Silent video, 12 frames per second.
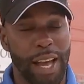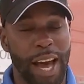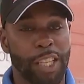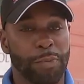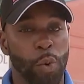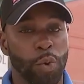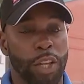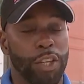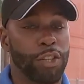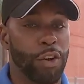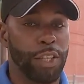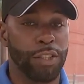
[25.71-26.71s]
I spoke with an
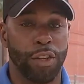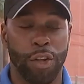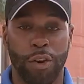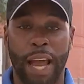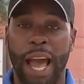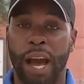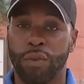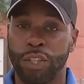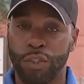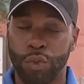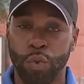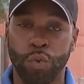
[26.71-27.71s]
attorney to learn how
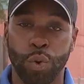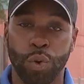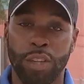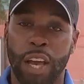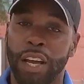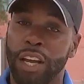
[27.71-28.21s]
these new rules